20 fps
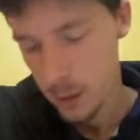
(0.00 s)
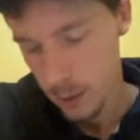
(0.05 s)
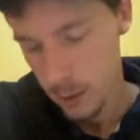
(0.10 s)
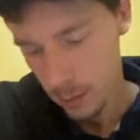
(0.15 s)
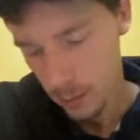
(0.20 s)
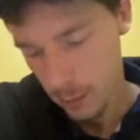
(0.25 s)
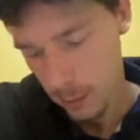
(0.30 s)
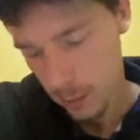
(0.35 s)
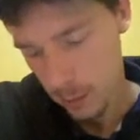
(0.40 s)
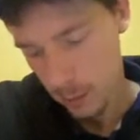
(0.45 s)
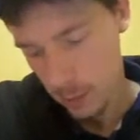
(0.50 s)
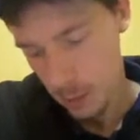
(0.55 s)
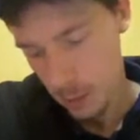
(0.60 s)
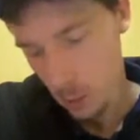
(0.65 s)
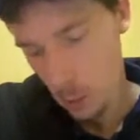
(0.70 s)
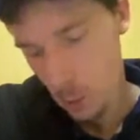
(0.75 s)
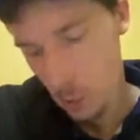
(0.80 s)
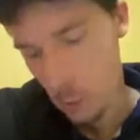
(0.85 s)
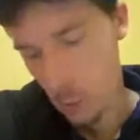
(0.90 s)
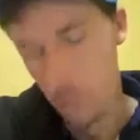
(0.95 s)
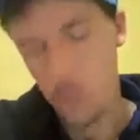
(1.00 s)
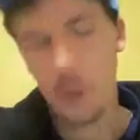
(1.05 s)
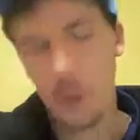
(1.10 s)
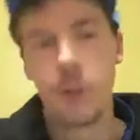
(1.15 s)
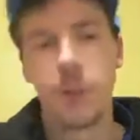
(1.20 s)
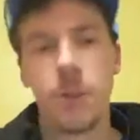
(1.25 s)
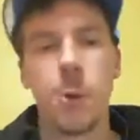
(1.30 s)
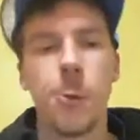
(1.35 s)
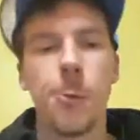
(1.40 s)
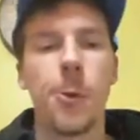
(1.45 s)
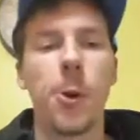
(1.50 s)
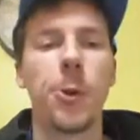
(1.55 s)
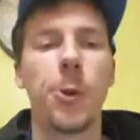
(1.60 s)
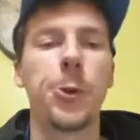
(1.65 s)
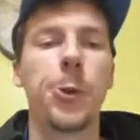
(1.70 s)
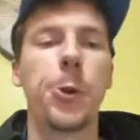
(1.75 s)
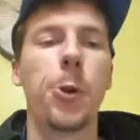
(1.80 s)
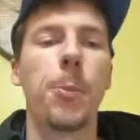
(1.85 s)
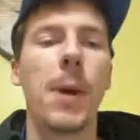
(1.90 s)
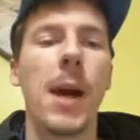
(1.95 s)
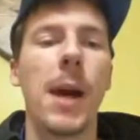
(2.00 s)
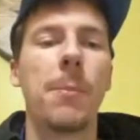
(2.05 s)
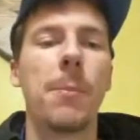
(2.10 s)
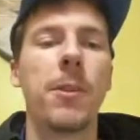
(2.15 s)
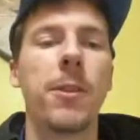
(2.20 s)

This is the old snowfall total map.